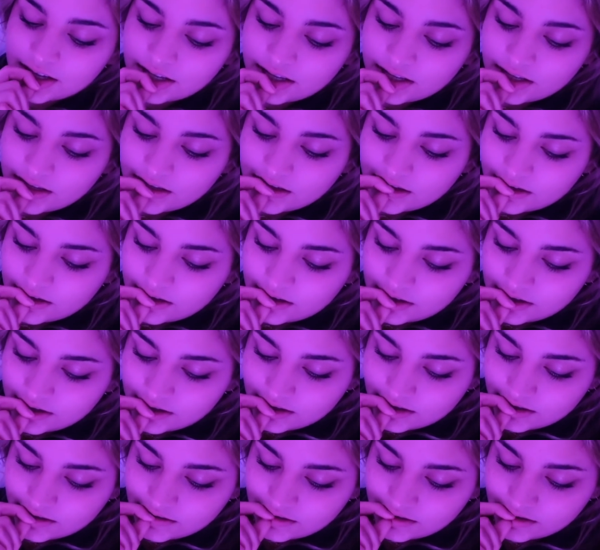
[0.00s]
right now and
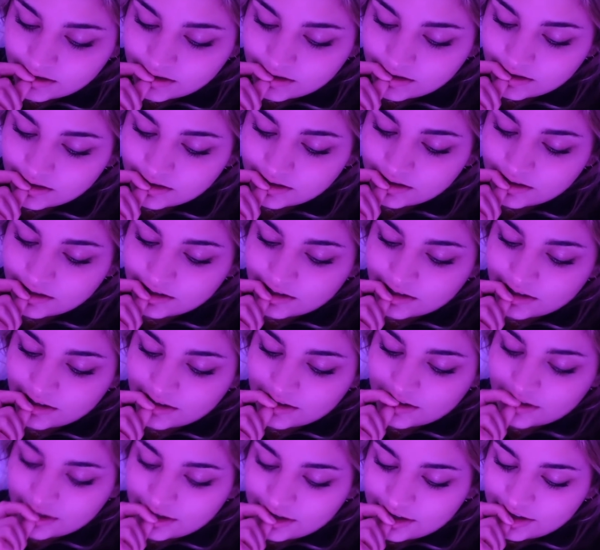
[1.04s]
say something
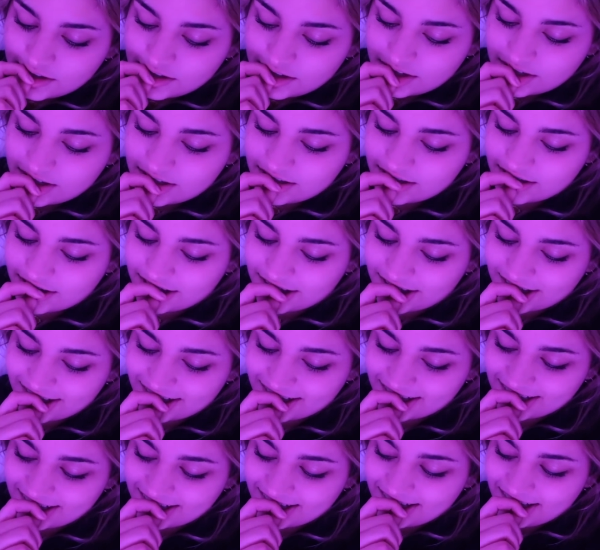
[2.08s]
stupid. So
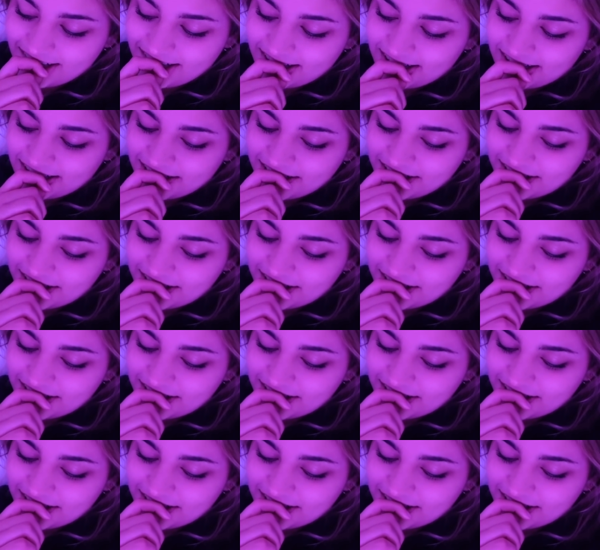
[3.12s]
we'll see.